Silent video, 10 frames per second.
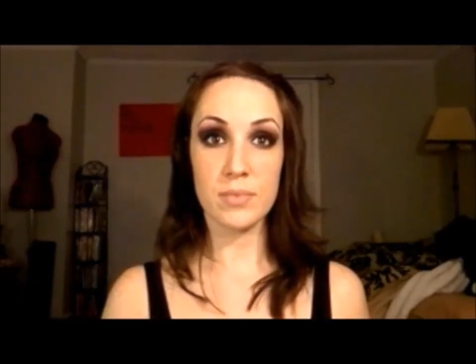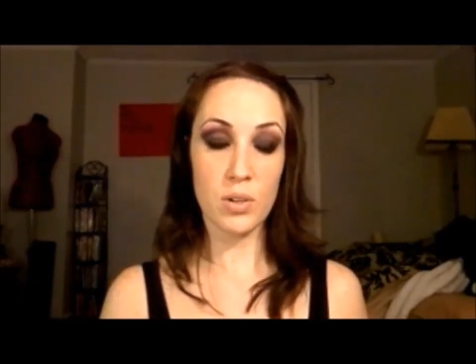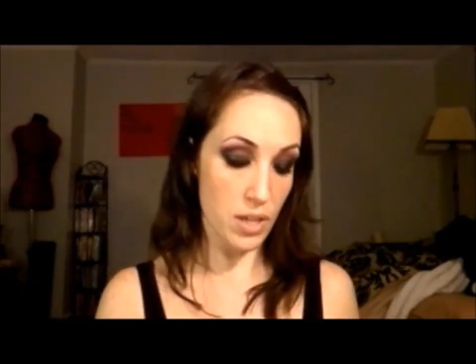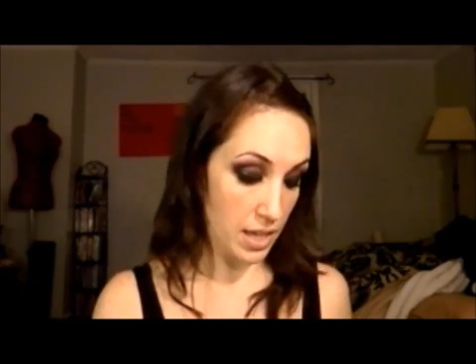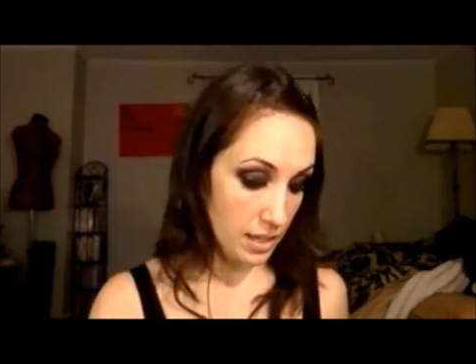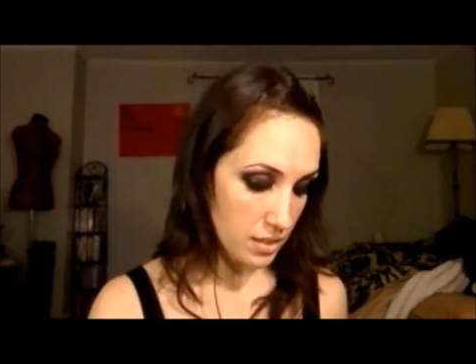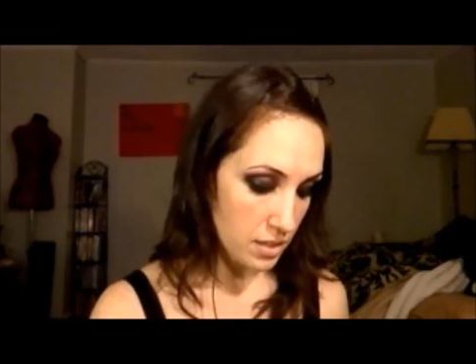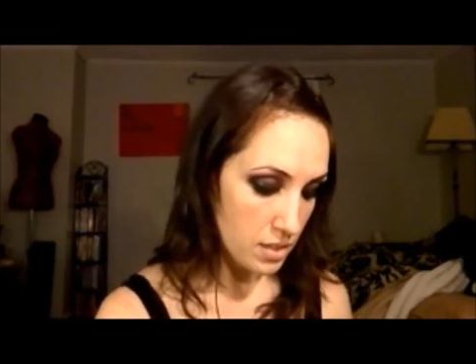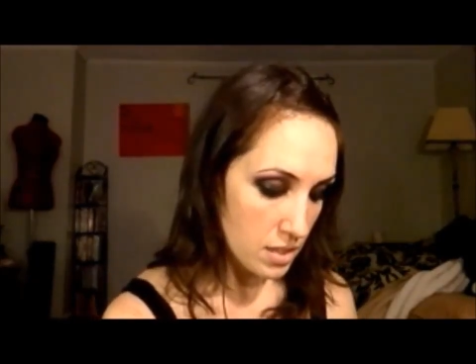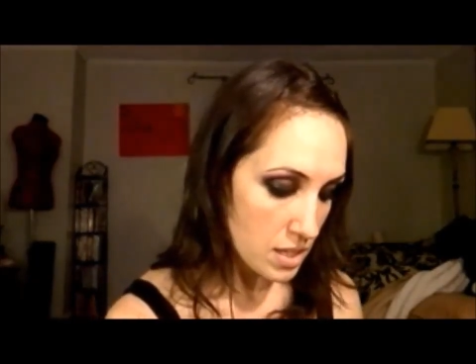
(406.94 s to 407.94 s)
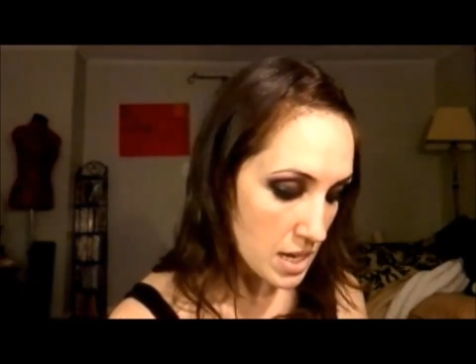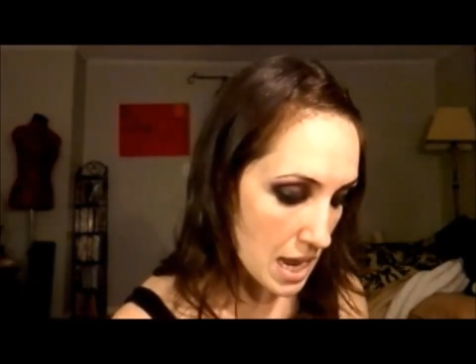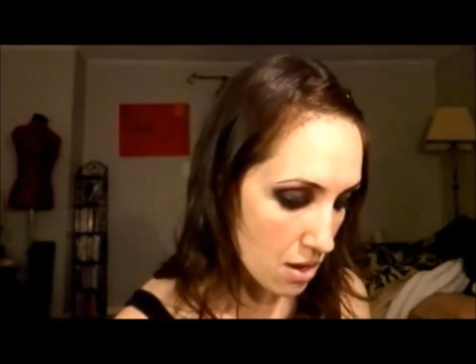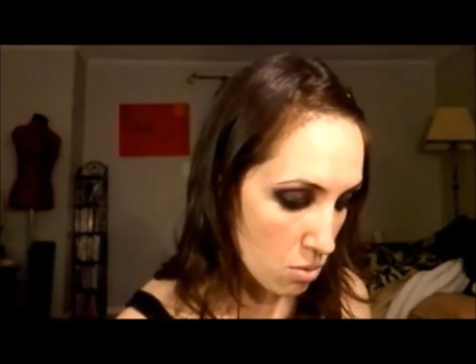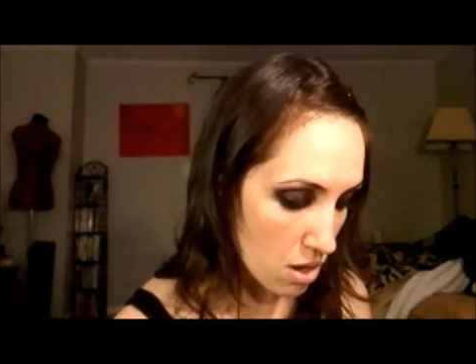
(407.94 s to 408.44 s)
Okay,
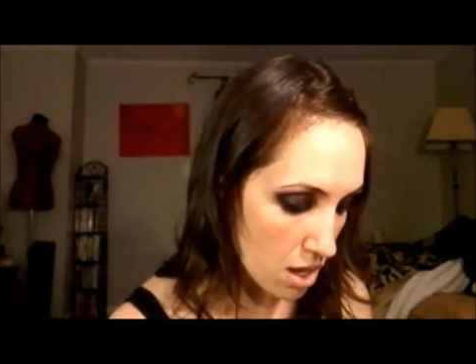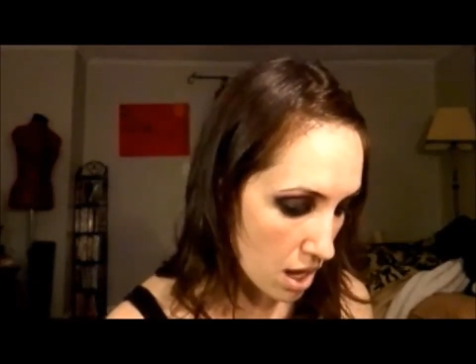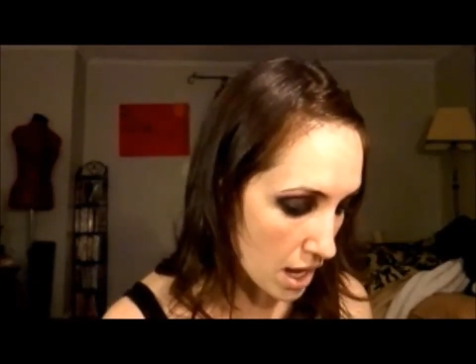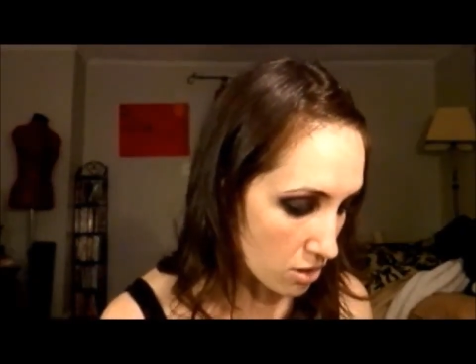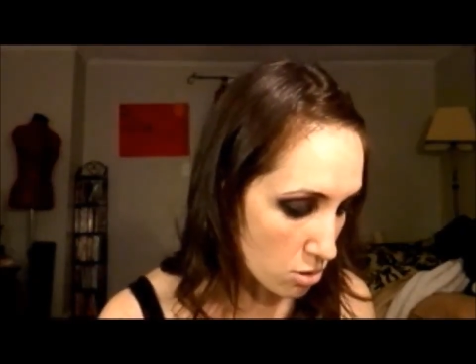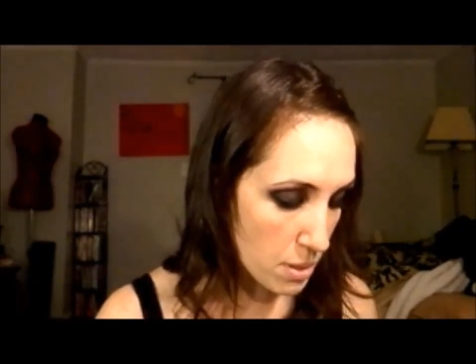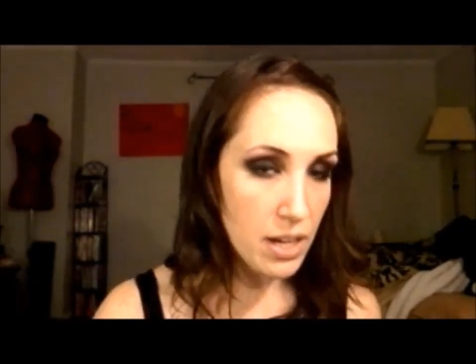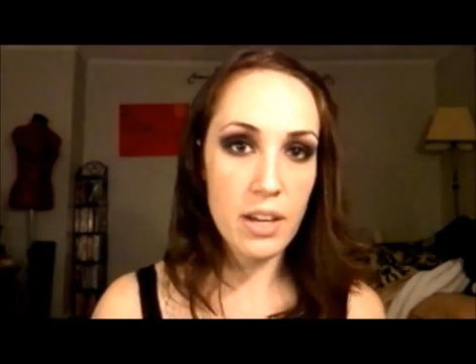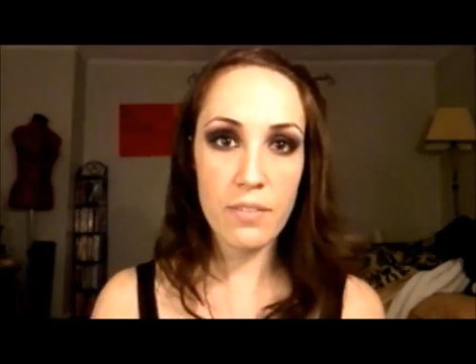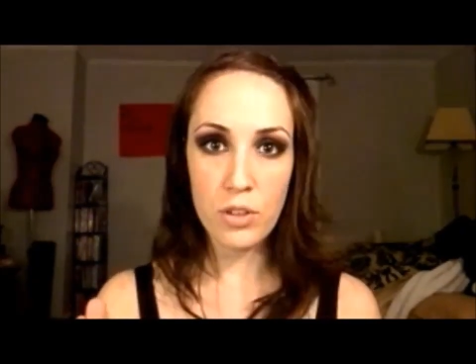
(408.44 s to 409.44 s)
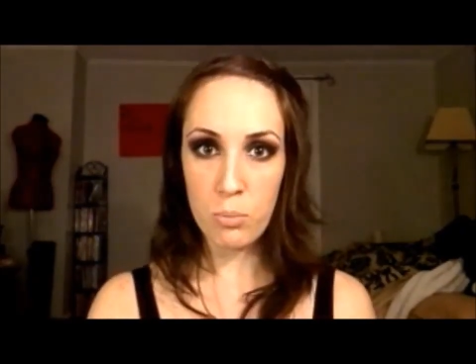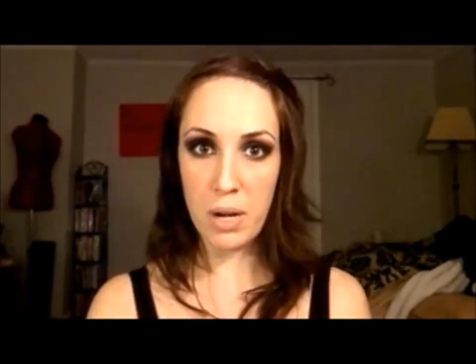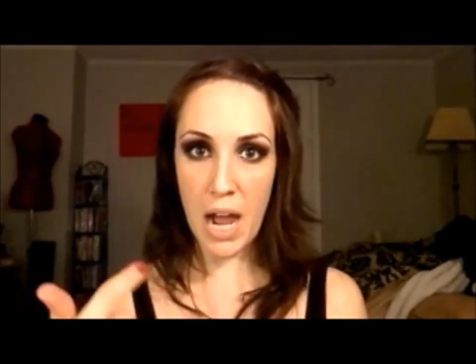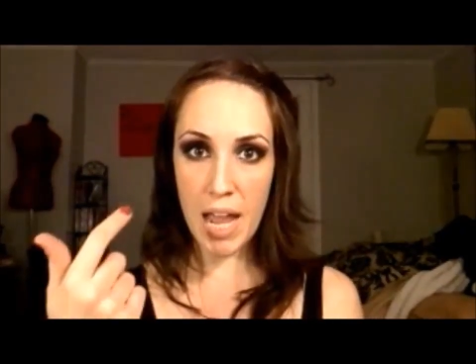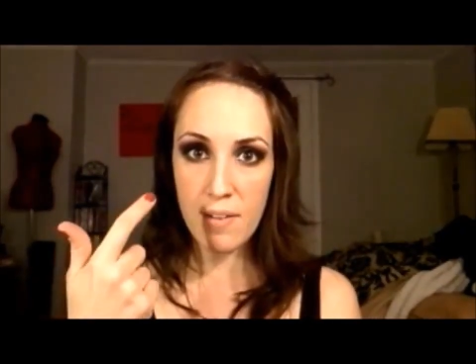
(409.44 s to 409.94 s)
now, I don't know about any of you, but
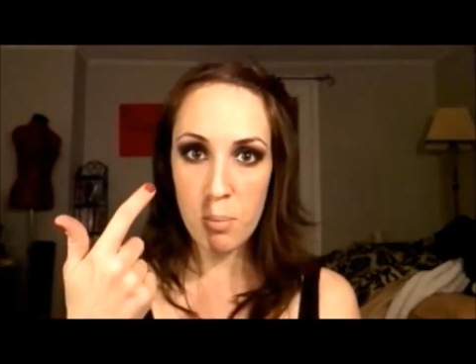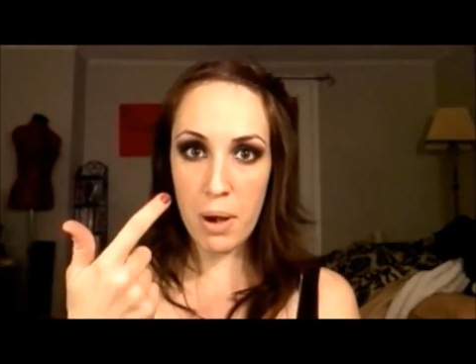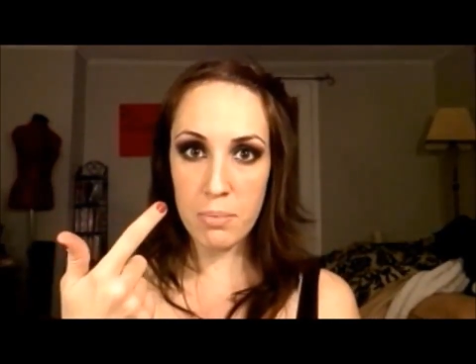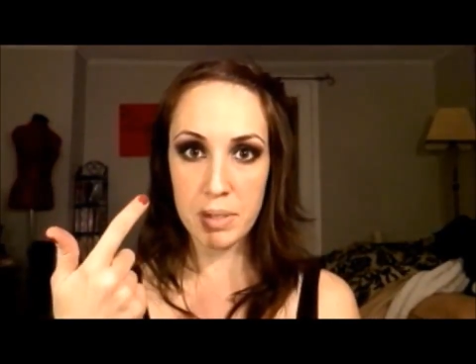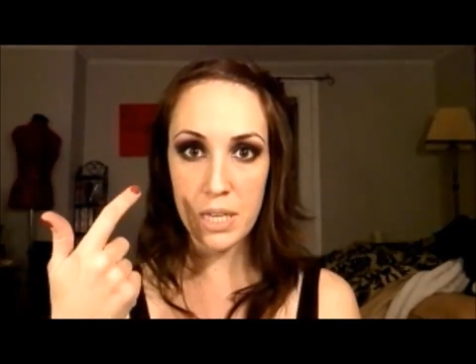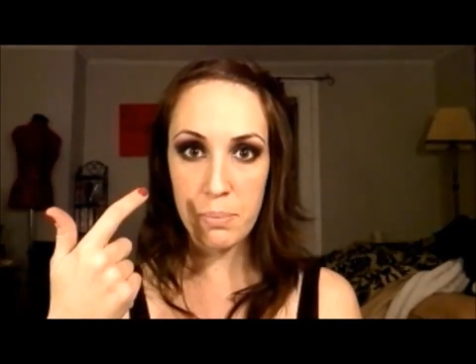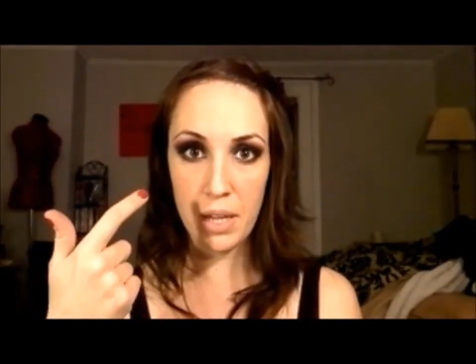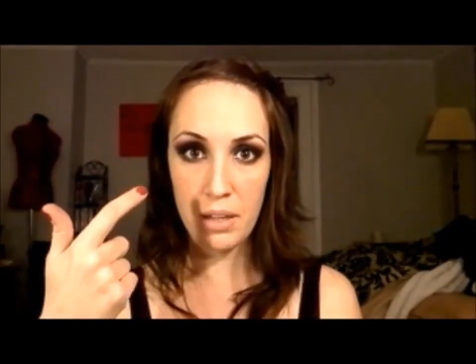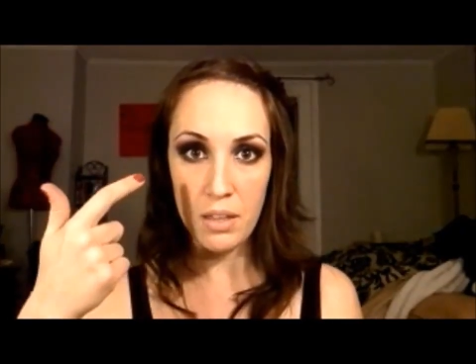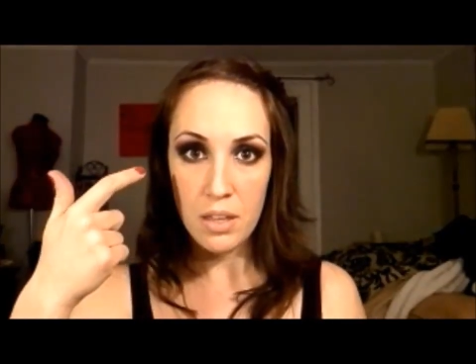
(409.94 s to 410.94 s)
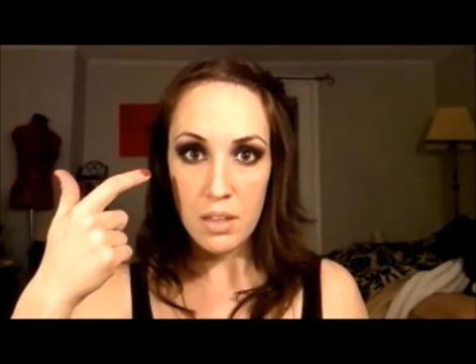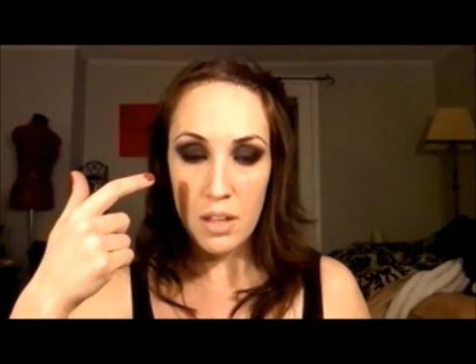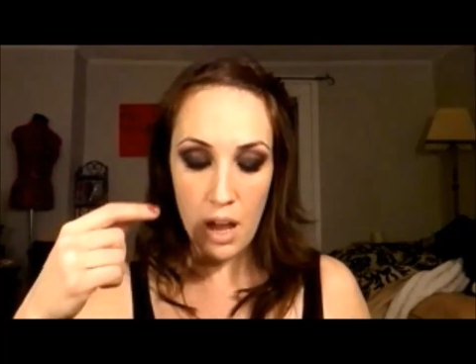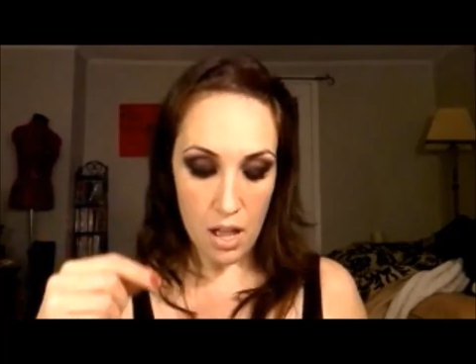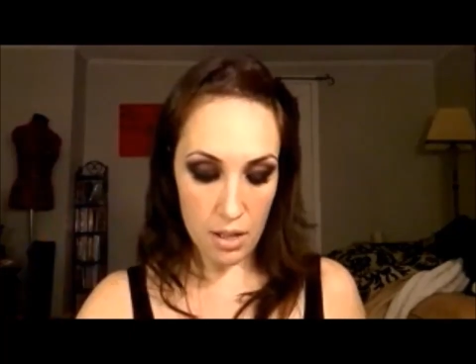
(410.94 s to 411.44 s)
I have a problem keeping
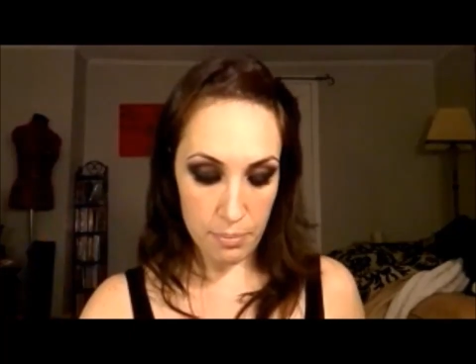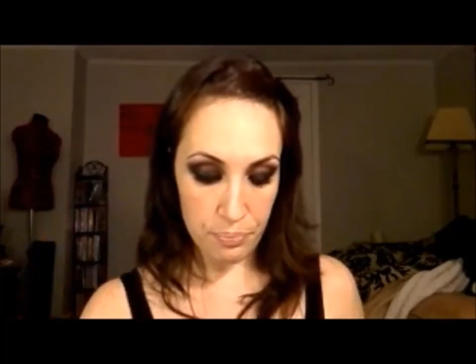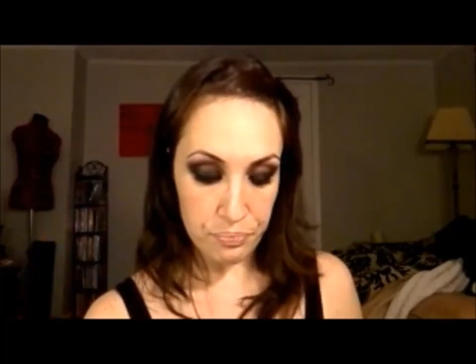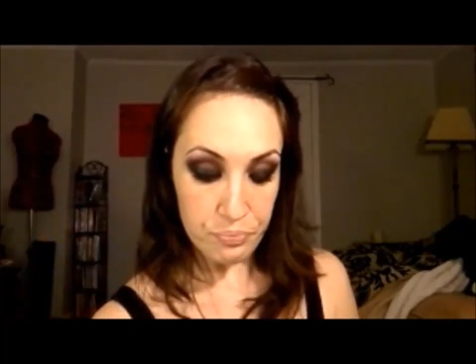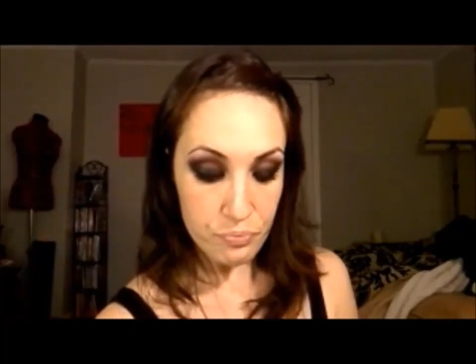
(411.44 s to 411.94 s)
eyeliner